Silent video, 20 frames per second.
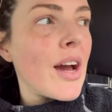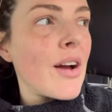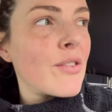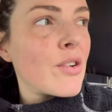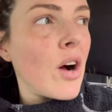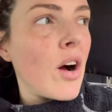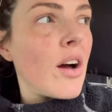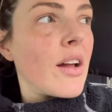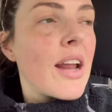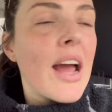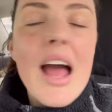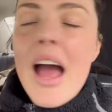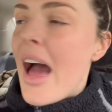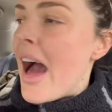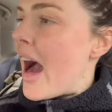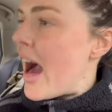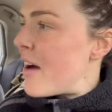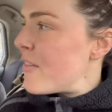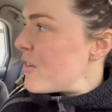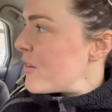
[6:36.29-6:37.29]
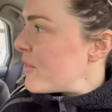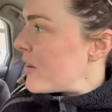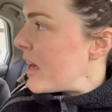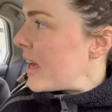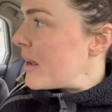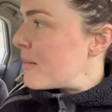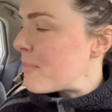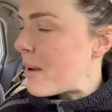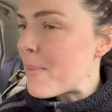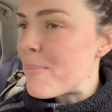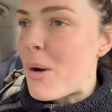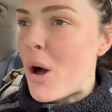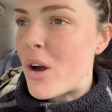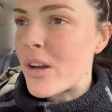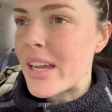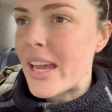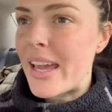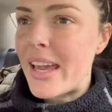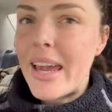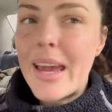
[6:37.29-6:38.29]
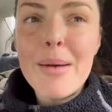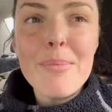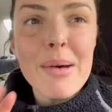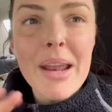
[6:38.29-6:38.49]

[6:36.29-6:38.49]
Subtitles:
I've got half of it in my pocket here,